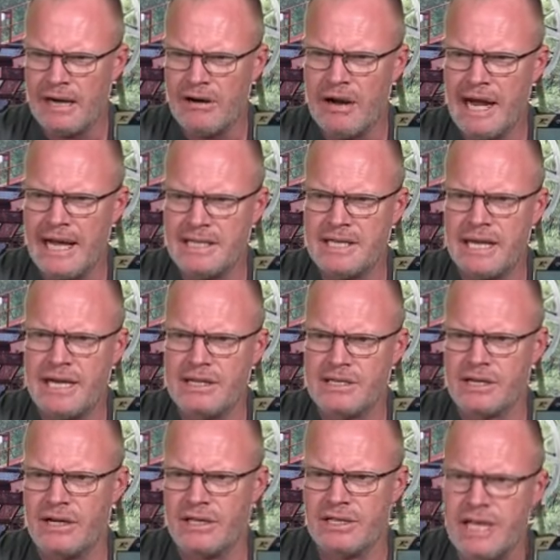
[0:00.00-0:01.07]
Craig's here,
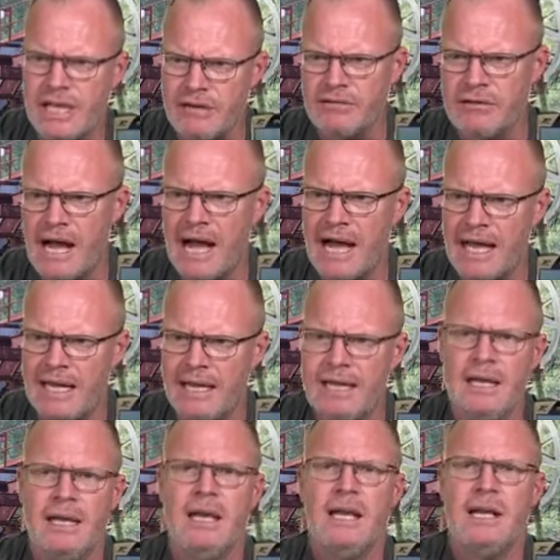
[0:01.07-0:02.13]
Scott's here,
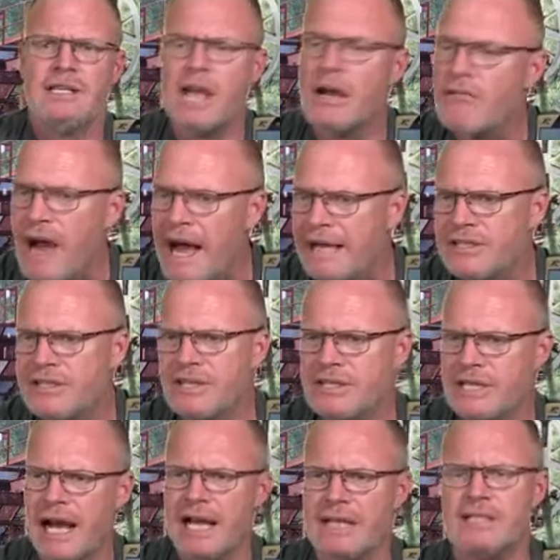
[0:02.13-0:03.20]
Ray. So Ray's
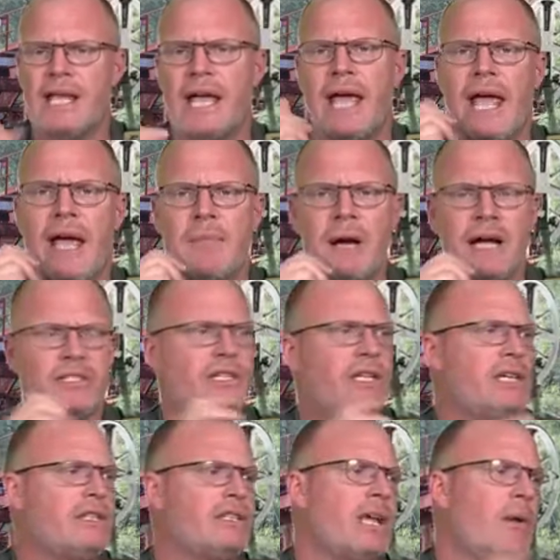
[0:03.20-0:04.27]
just asked there how much it
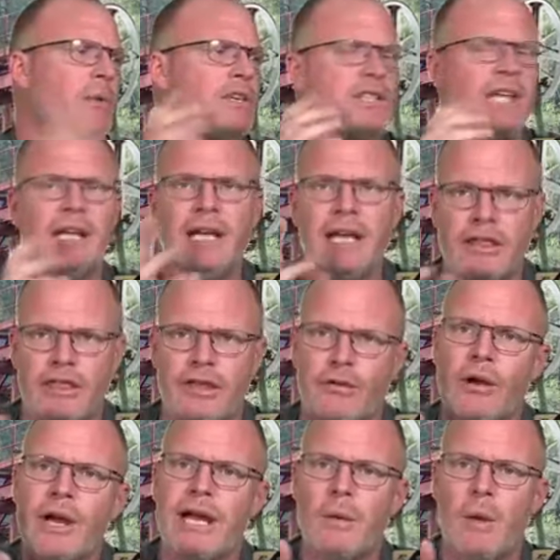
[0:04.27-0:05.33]
is. So we're selling it
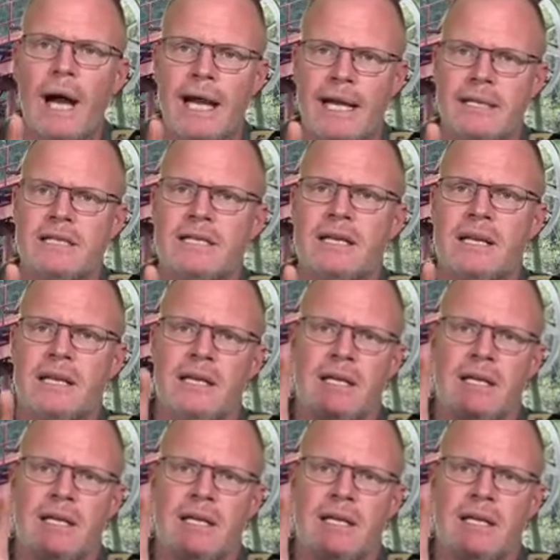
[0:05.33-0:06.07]
three ways.